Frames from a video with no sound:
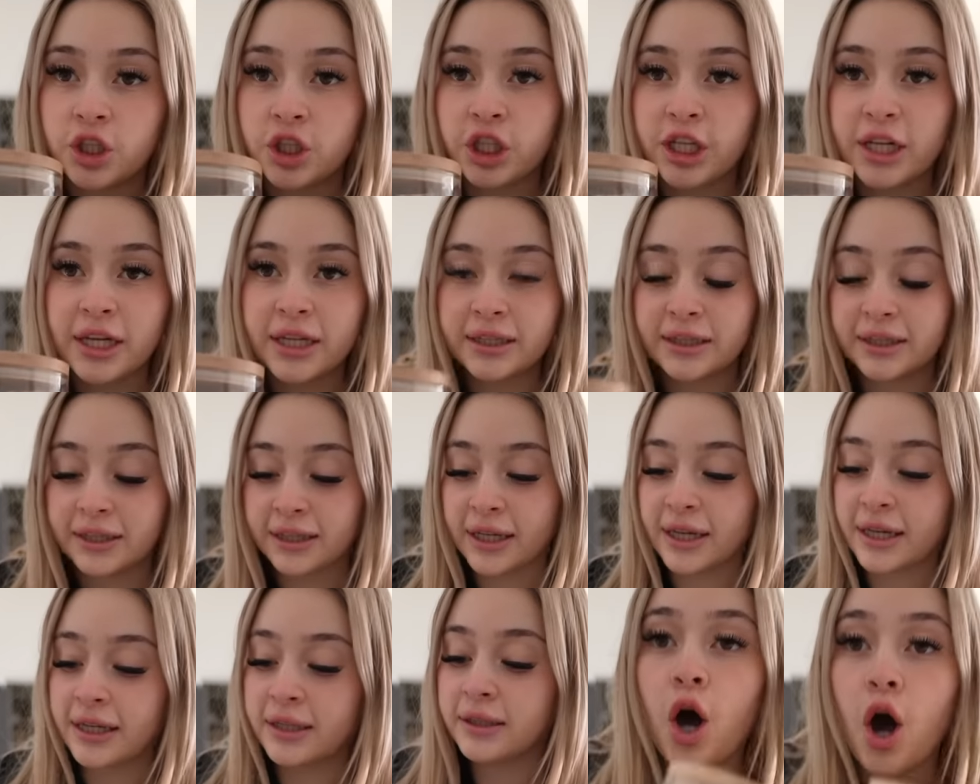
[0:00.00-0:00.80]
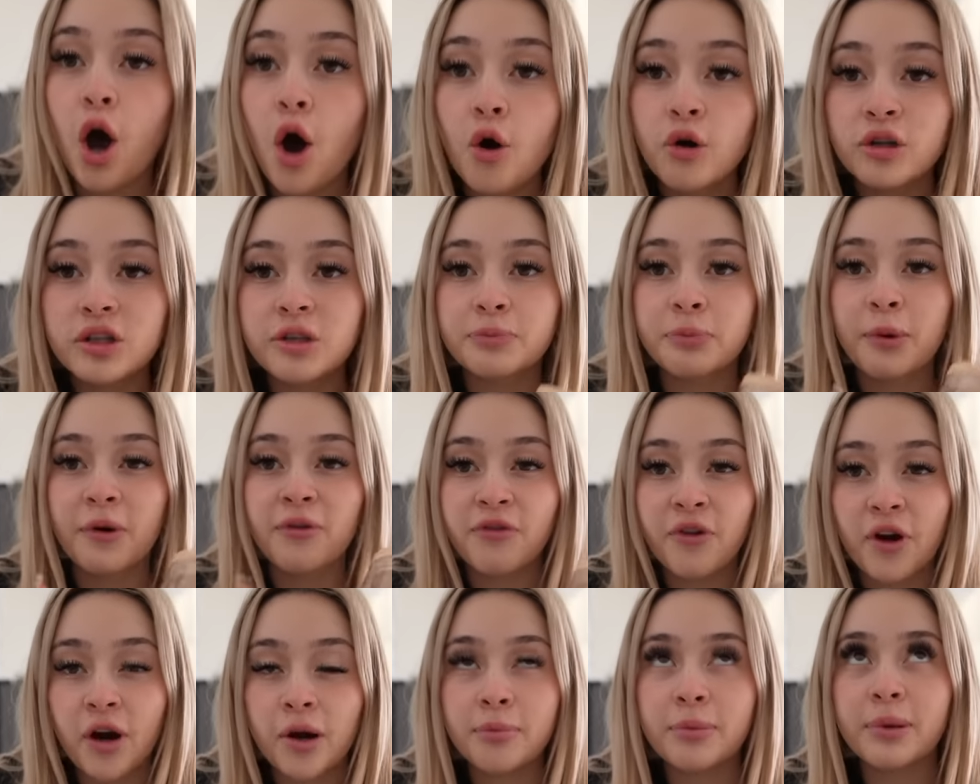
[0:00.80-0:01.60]
chia seeds, oats,
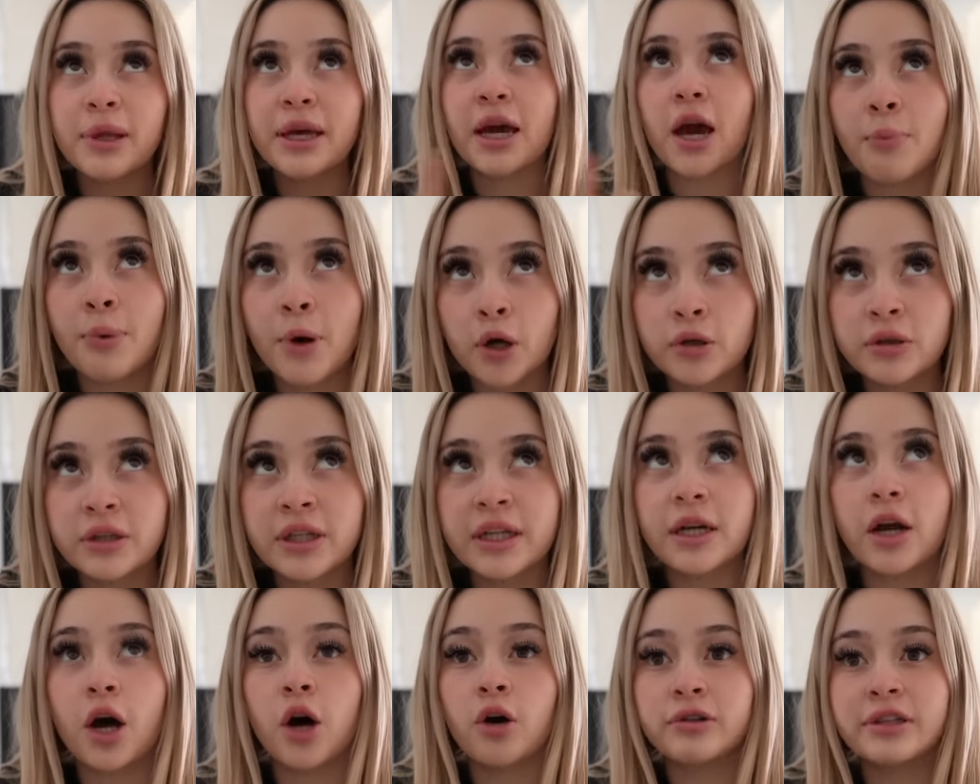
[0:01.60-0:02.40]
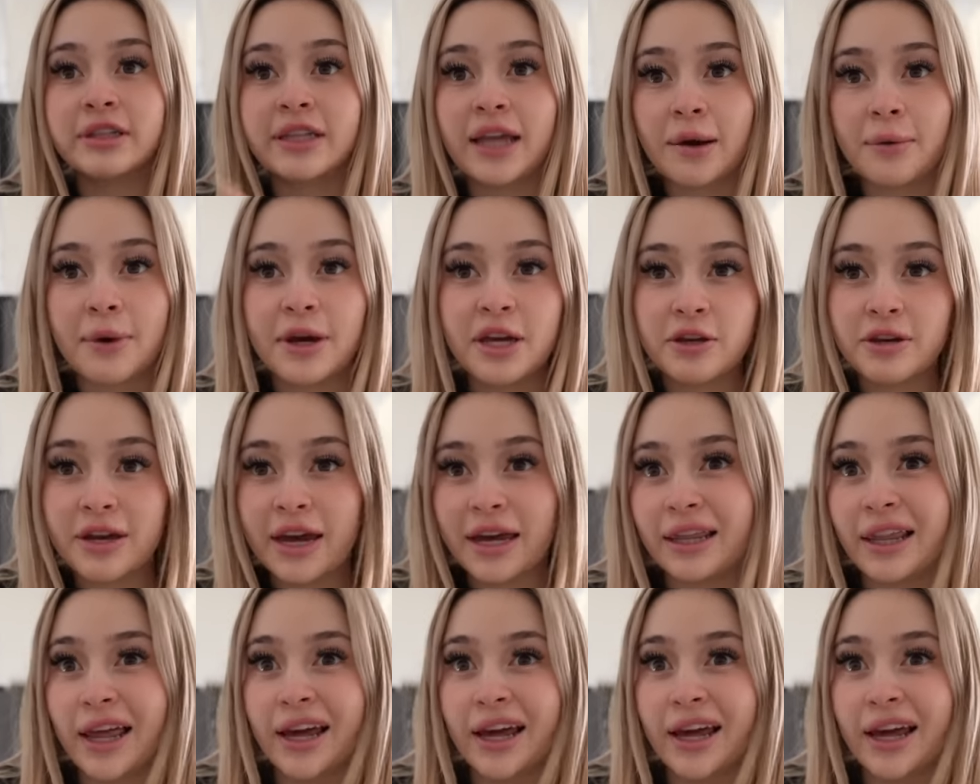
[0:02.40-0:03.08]
preferably protein oats. That way you get